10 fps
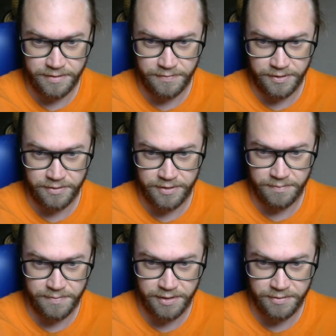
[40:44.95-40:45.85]
I got it
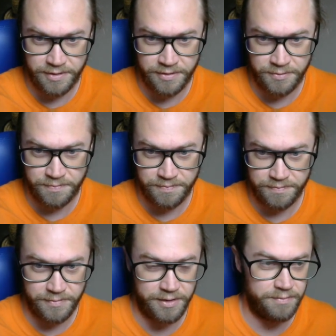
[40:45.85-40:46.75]
mounted?
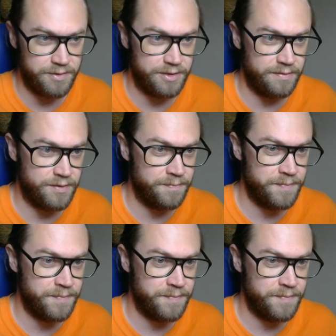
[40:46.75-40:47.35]
Yeah, whatever.